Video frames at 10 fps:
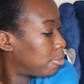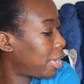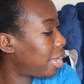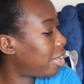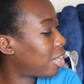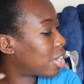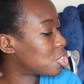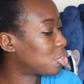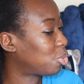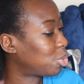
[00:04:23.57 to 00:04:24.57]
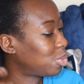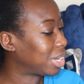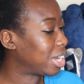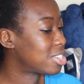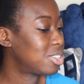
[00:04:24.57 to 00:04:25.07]
My hair has grown,
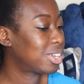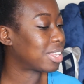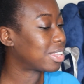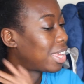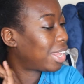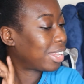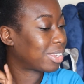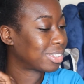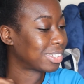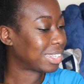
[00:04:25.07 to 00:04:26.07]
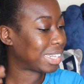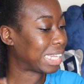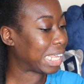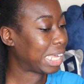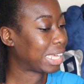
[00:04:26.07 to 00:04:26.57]
guys. Look at that
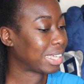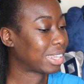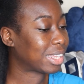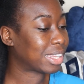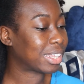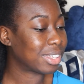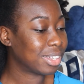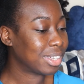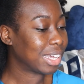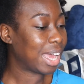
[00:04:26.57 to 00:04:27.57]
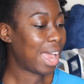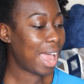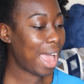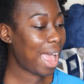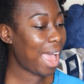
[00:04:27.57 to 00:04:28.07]
length.
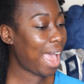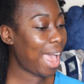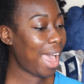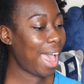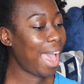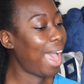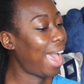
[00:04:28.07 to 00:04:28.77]
Ah!